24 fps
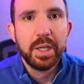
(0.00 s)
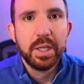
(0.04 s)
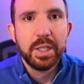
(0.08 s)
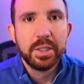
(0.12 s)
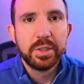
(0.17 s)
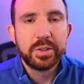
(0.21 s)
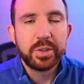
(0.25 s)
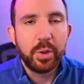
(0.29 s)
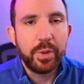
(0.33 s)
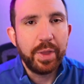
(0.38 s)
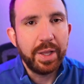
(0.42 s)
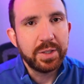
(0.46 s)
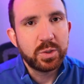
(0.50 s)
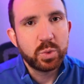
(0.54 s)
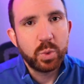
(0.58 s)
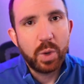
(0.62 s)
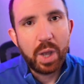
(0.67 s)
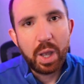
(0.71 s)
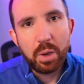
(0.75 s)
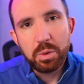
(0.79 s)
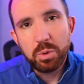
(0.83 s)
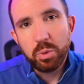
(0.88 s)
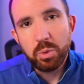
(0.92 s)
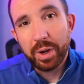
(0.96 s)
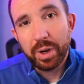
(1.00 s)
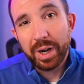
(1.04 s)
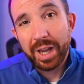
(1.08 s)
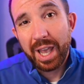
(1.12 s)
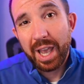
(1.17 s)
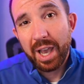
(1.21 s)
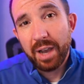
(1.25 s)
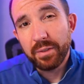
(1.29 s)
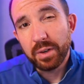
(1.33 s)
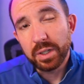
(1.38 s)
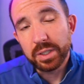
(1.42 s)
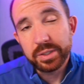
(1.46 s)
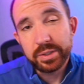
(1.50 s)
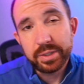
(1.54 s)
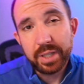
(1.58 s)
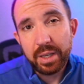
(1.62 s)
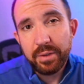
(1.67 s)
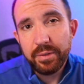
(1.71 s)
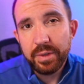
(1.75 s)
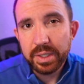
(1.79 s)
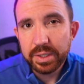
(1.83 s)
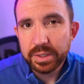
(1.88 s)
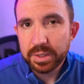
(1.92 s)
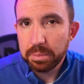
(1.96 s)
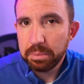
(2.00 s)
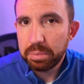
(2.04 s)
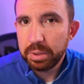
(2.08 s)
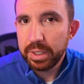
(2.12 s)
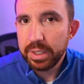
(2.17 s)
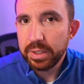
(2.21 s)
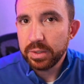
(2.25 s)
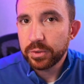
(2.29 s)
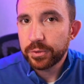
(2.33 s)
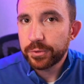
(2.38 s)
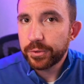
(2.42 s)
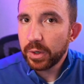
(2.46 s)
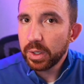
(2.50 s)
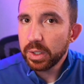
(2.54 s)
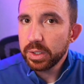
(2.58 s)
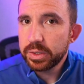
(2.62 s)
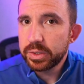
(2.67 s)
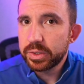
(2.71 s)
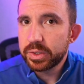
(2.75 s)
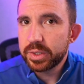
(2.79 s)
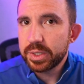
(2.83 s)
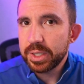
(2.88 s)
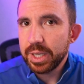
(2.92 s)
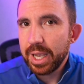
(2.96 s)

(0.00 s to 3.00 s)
So that's why we want to have our savings in place first.